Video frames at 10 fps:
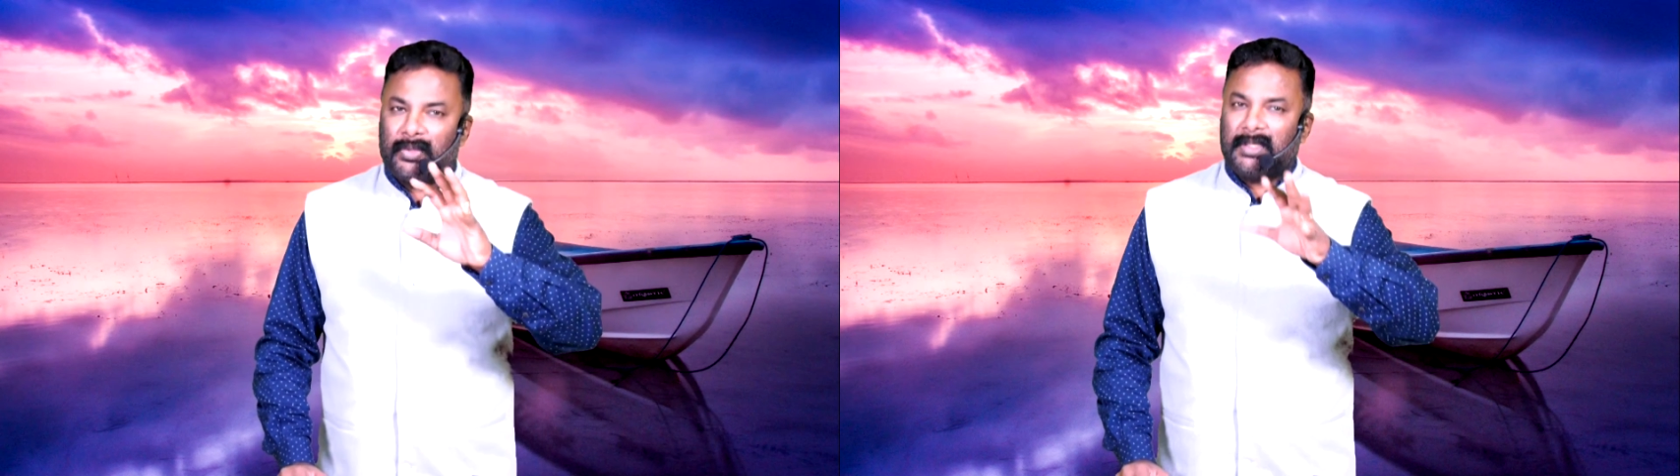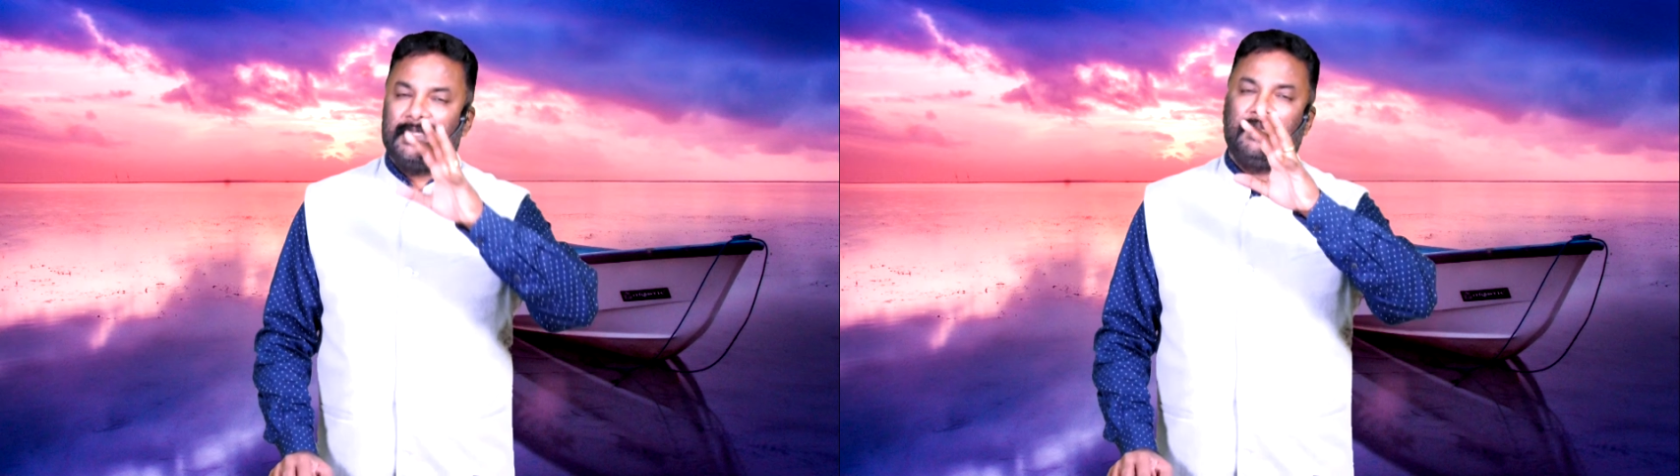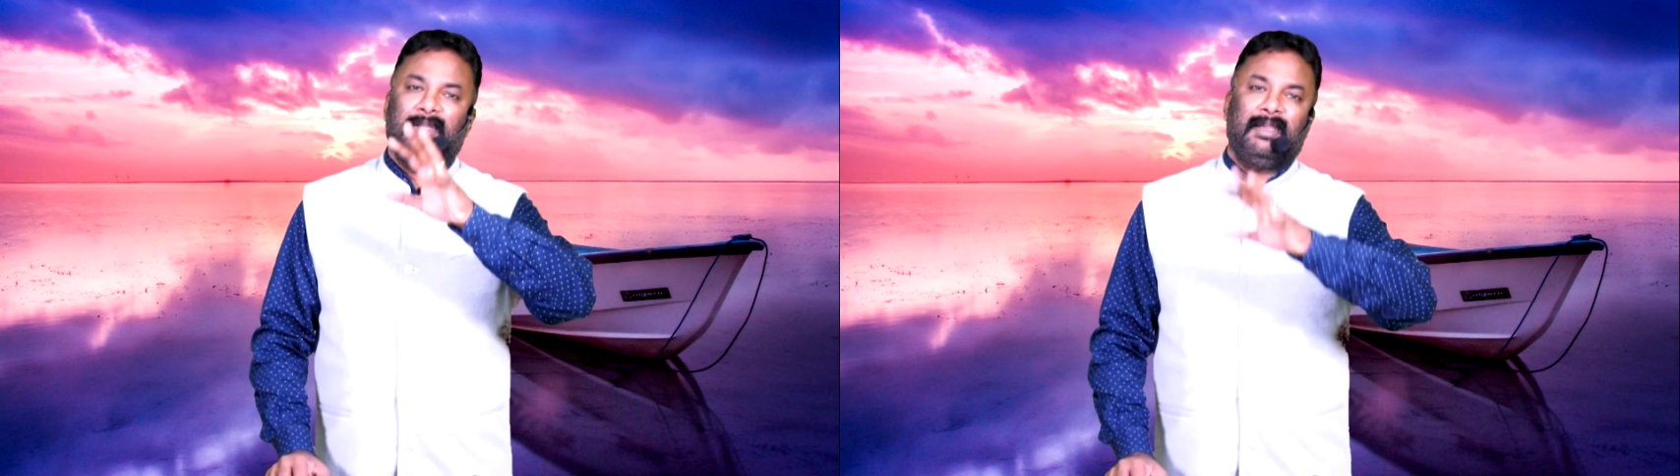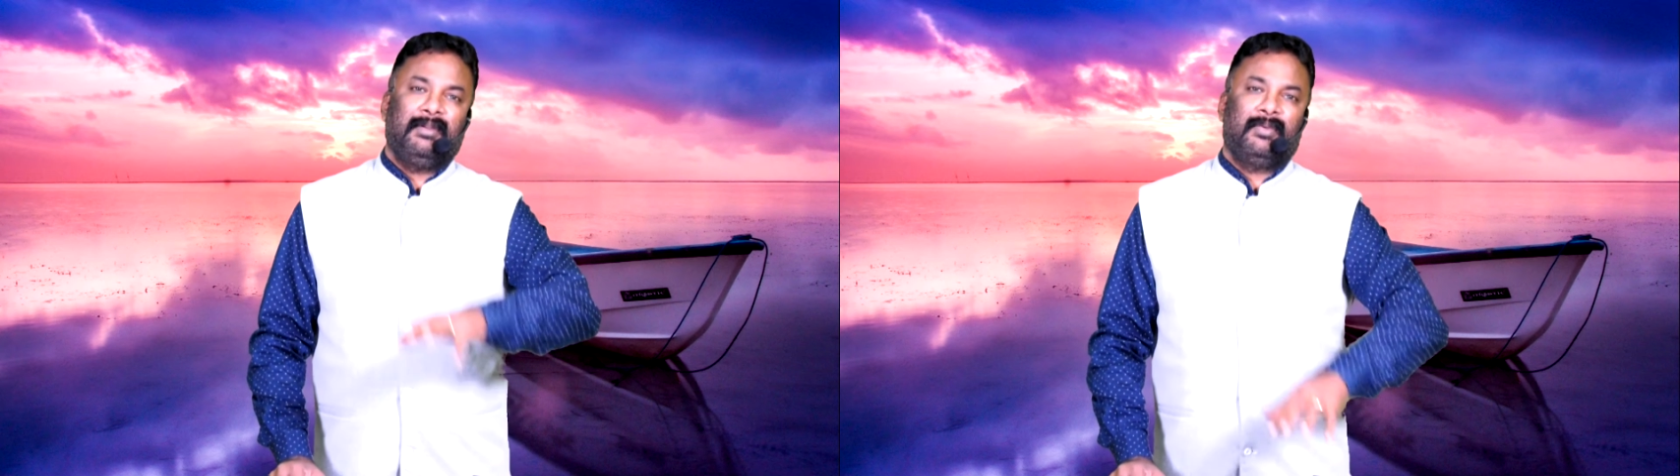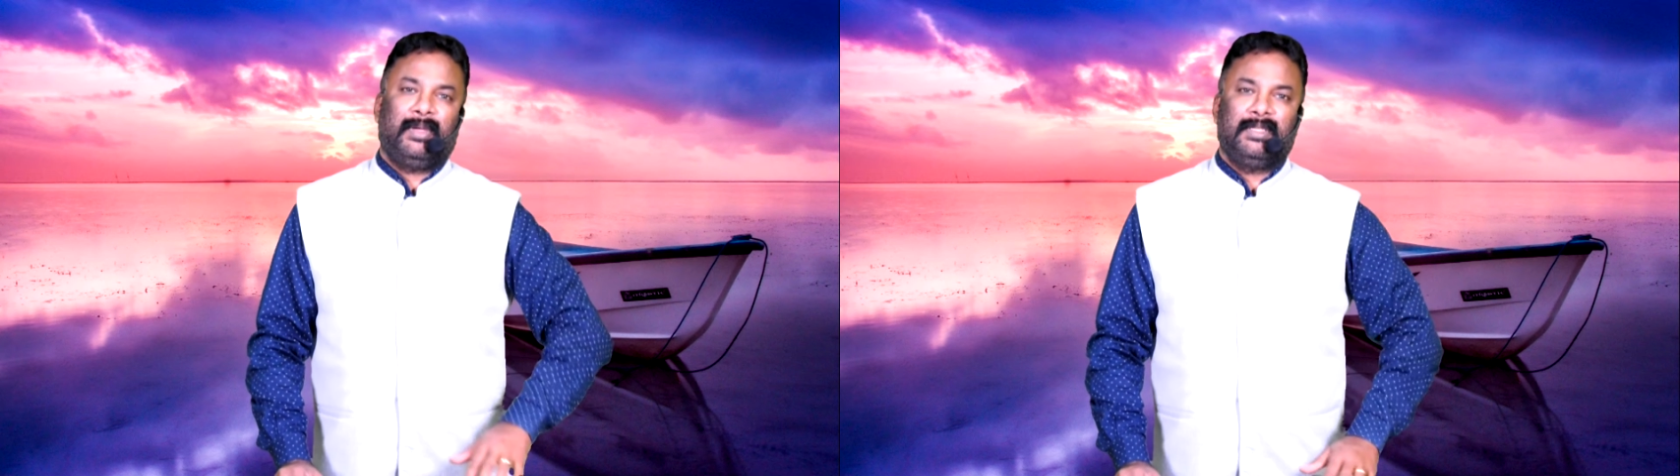trust that we
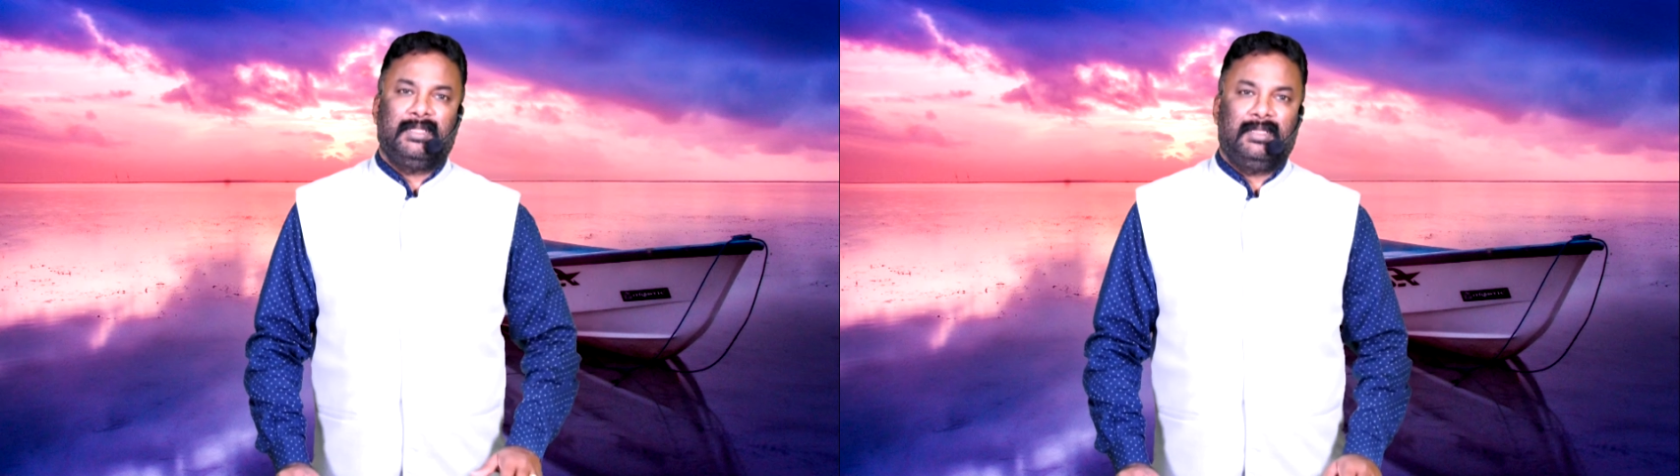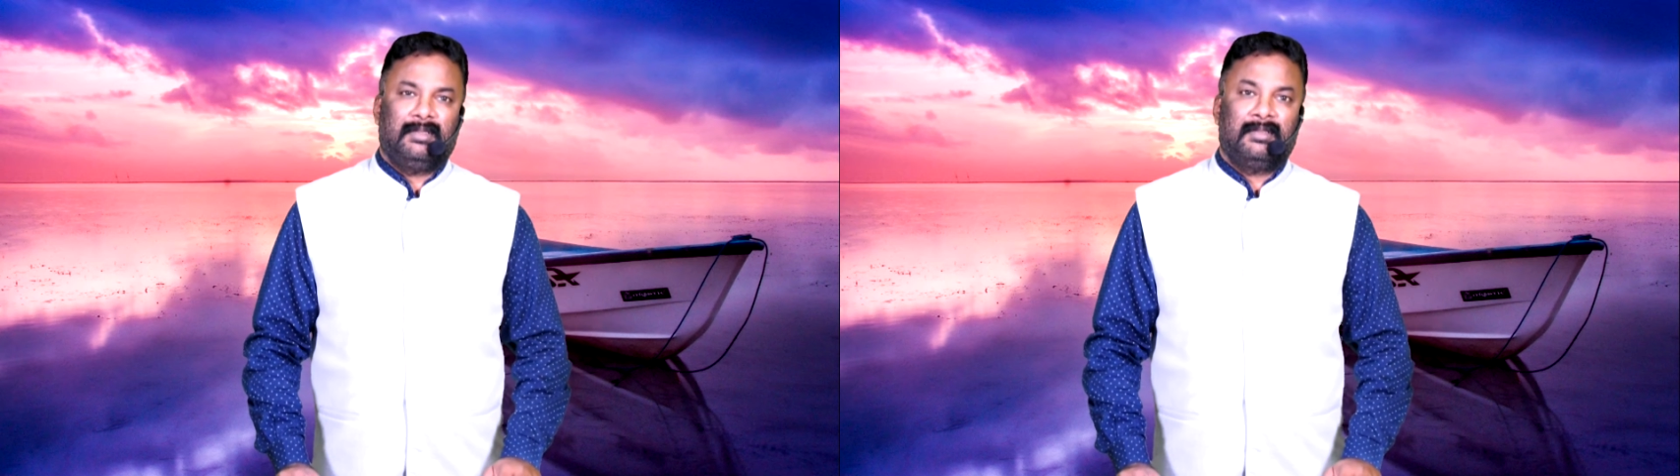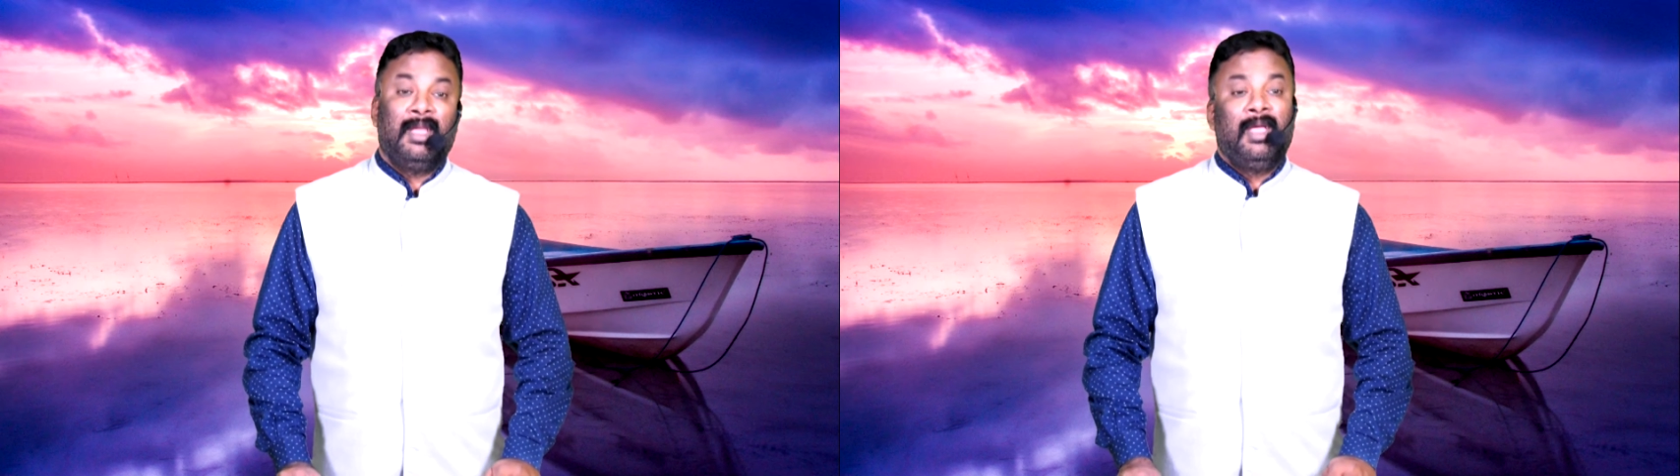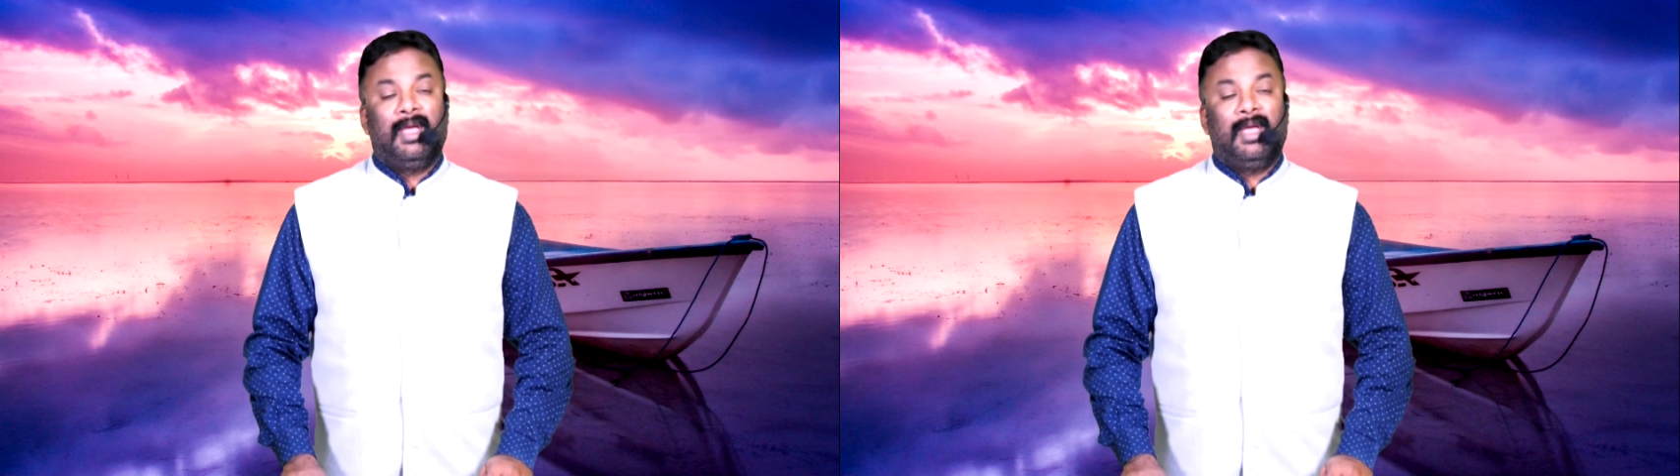have in Christ Jesus.